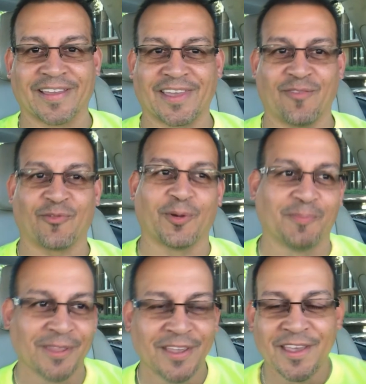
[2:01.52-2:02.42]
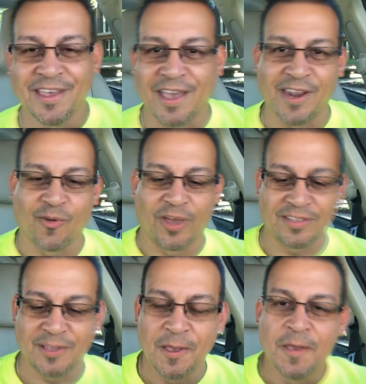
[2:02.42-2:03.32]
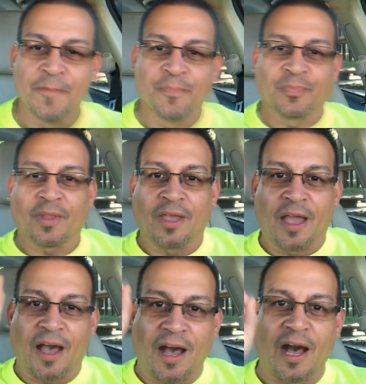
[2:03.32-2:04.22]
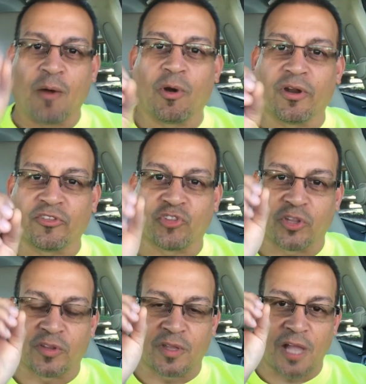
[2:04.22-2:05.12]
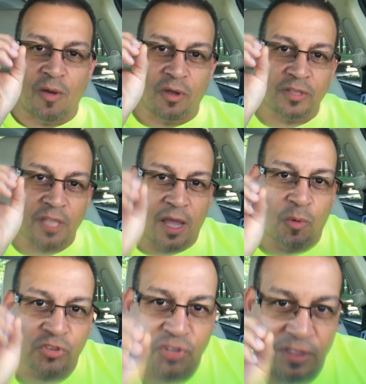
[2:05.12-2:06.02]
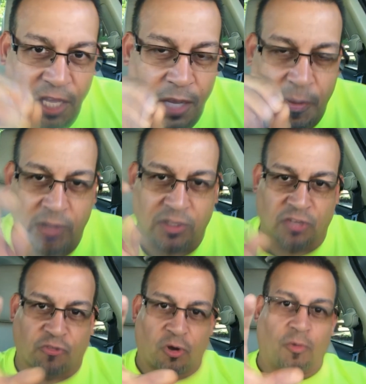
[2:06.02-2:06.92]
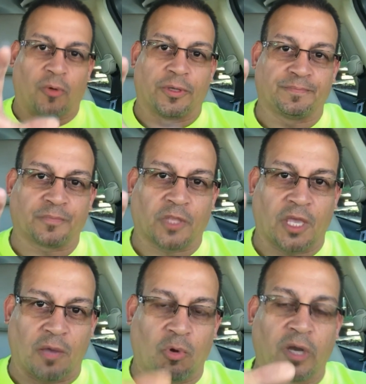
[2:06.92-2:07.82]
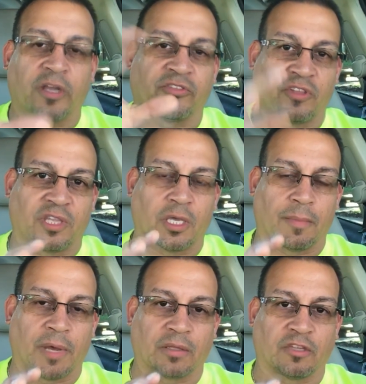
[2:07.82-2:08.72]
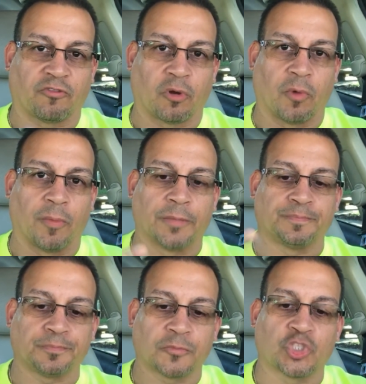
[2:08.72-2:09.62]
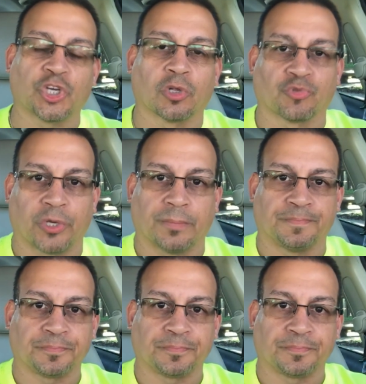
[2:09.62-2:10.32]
came from. Anyways, I want you to think about this for a moment. Okay, I want us to think about this for a moment. Children,